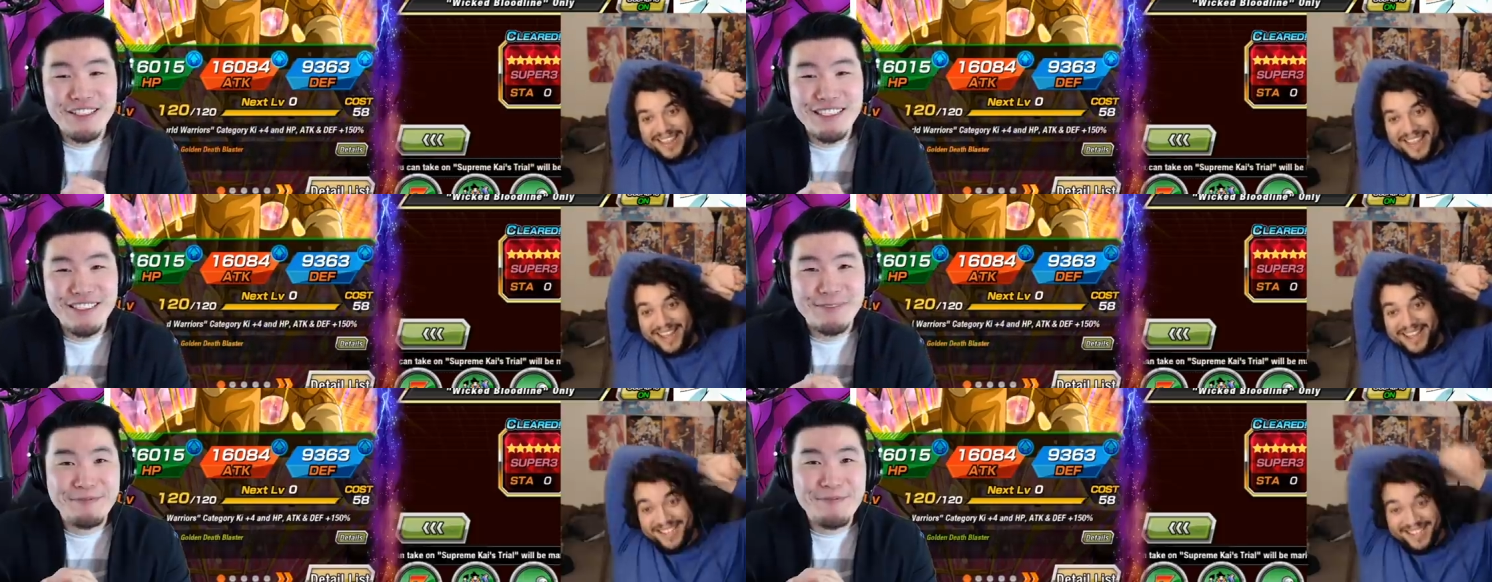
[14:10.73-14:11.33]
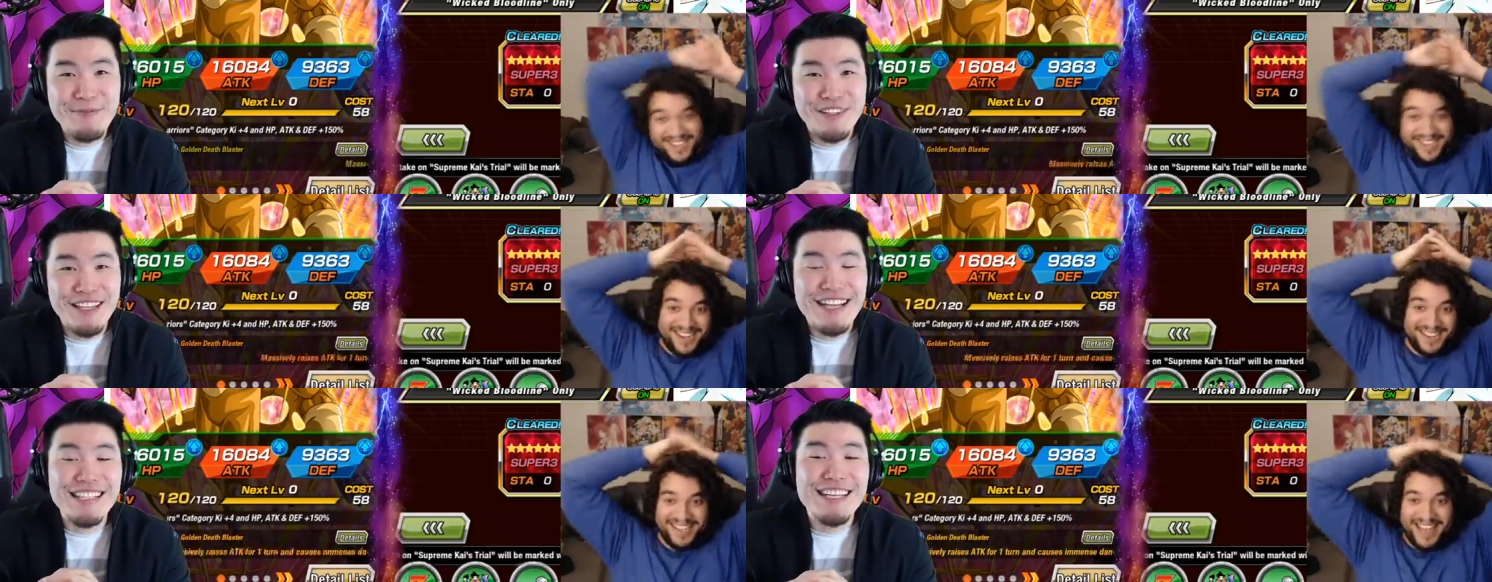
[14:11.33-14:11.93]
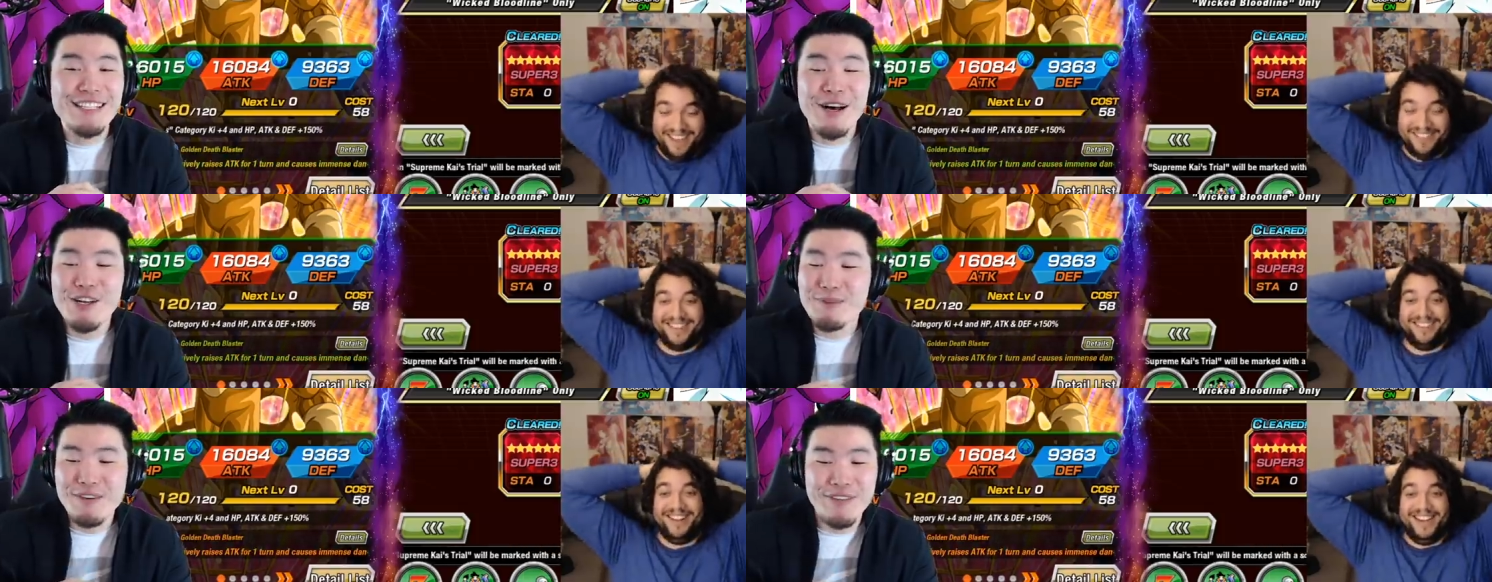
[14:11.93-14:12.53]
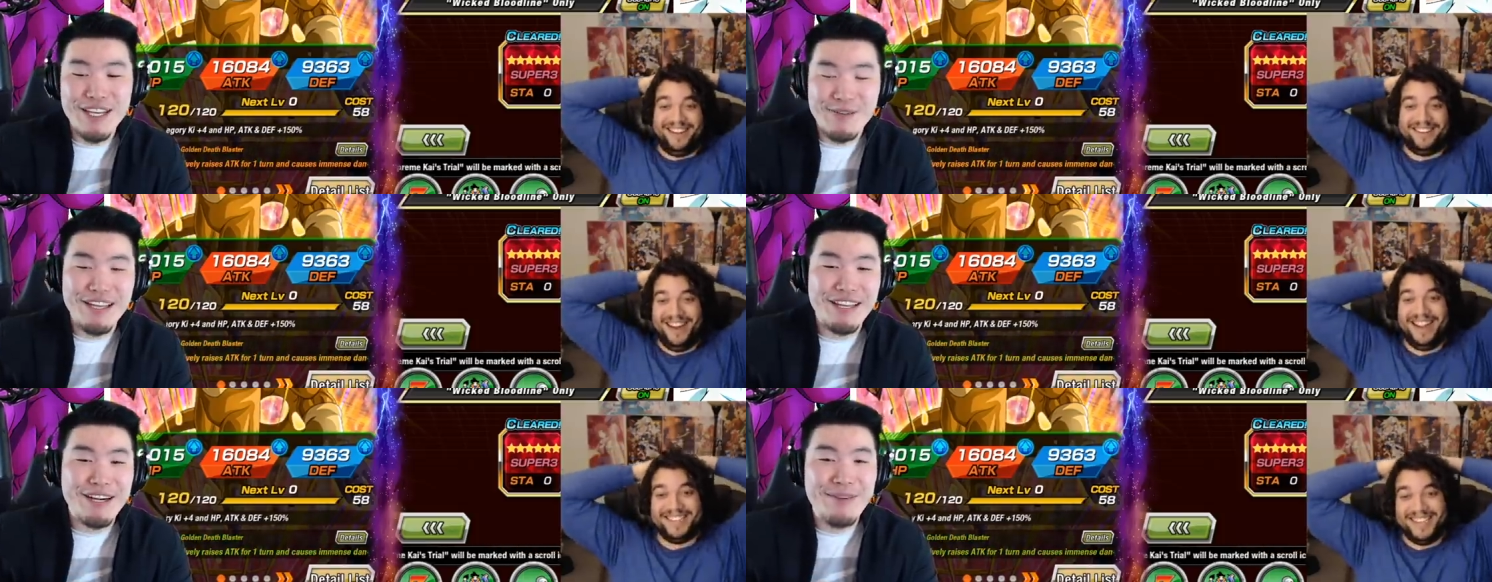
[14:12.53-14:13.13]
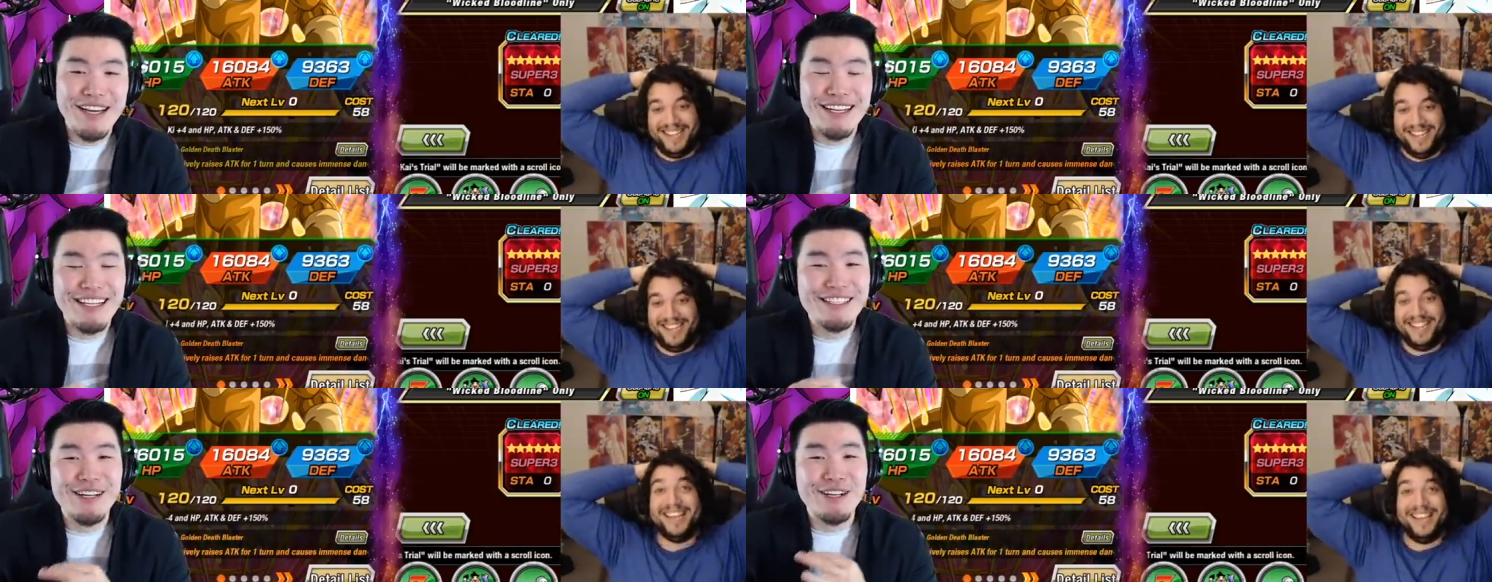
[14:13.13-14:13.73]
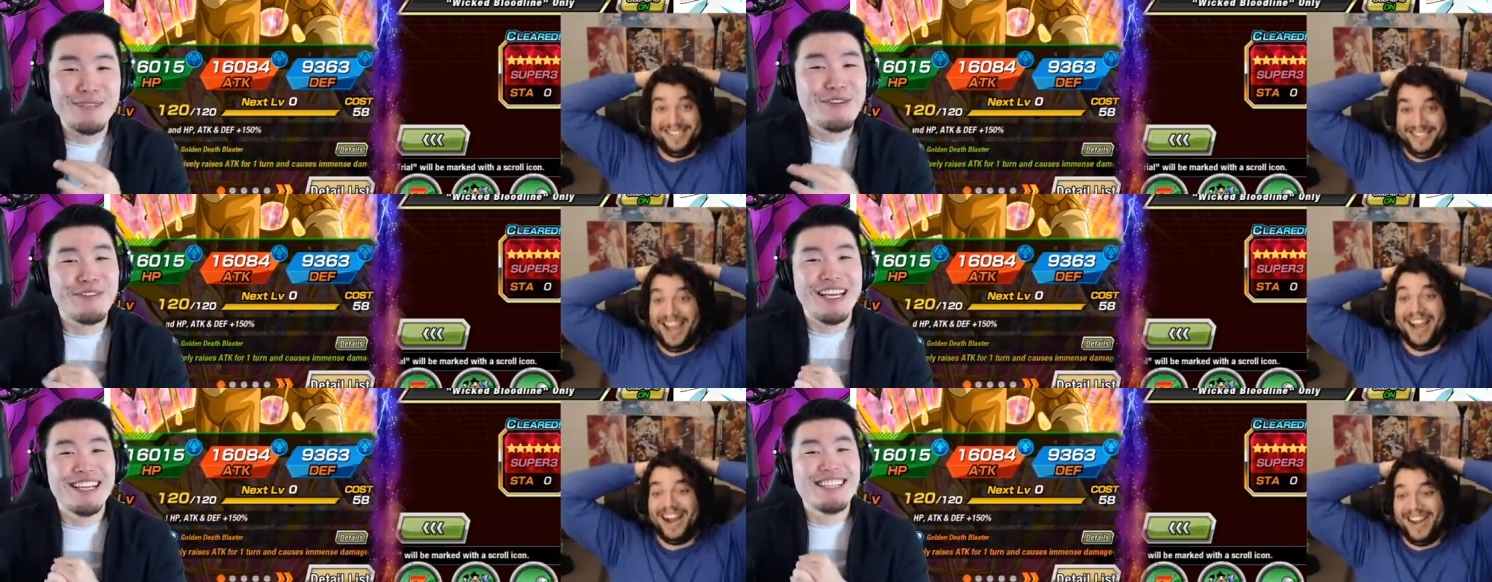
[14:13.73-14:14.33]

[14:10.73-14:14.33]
Speaker 1: that, that's that the ultimate really flex crazy. right there, man. That's the ultimate flex.